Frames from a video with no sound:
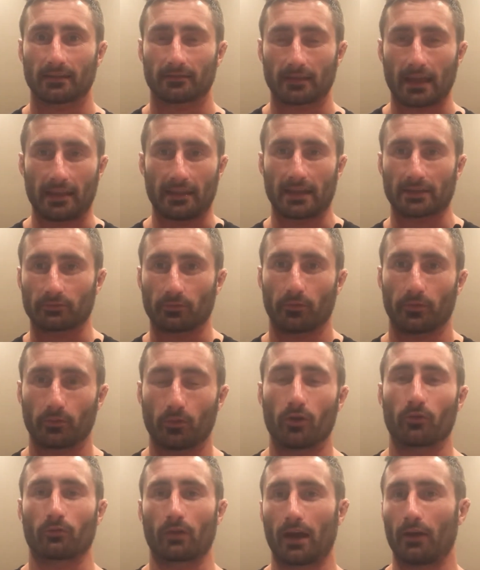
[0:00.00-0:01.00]
And that's what we
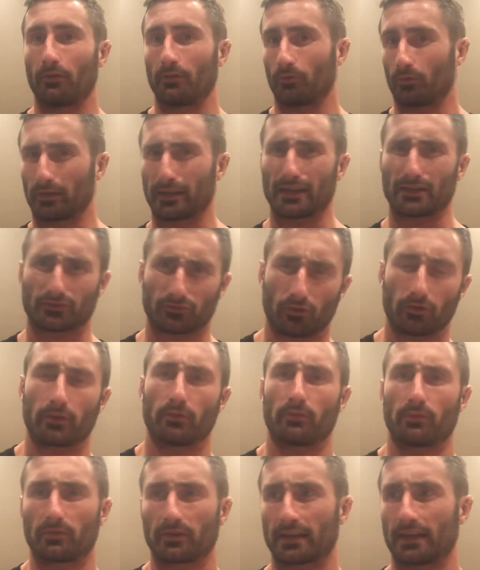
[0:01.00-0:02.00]
want, right? We want to get stronger.
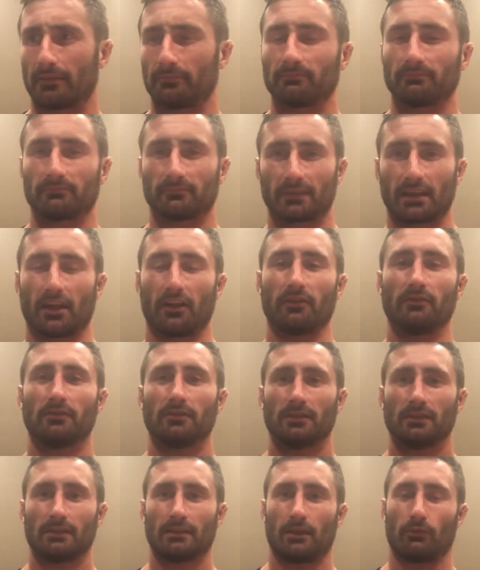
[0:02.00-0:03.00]
We want to get
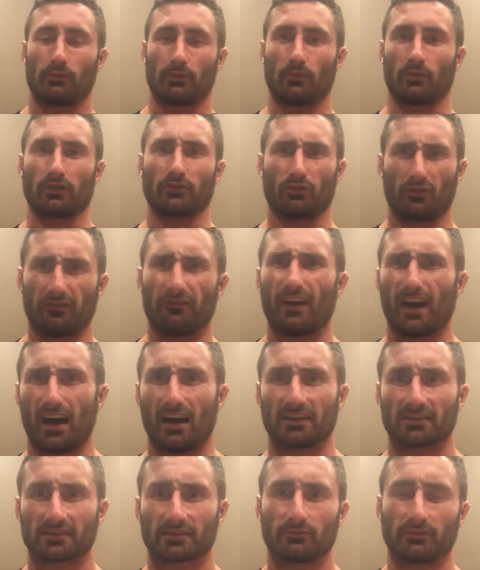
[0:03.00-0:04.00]
we want to do it
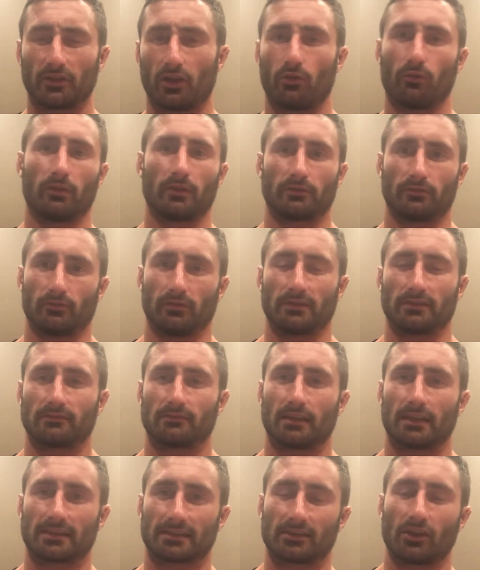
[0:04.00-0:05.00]
fast. We don't want to do it
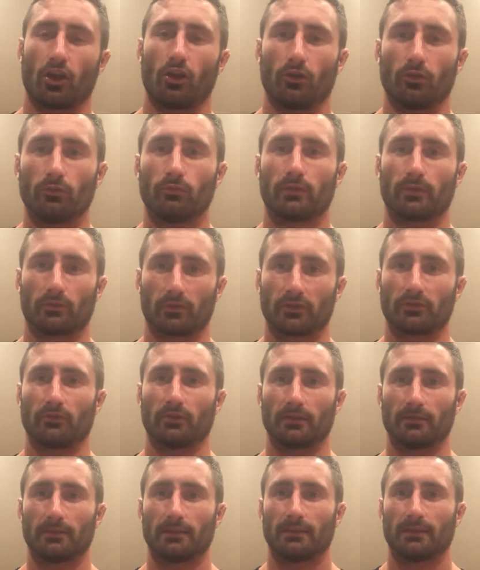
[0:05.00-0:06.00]
as slow. We want to
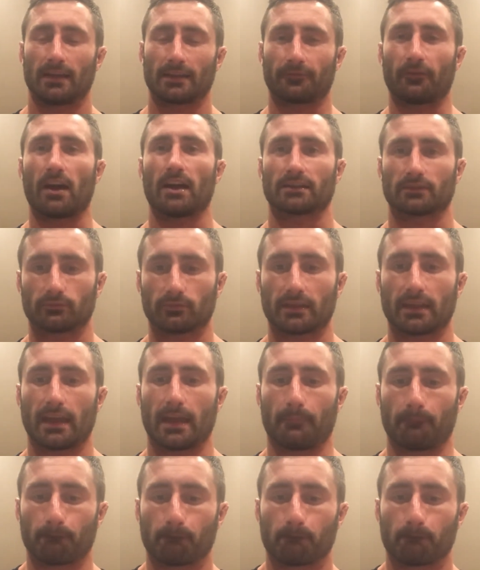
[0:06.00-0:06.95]
do it as fast as we can.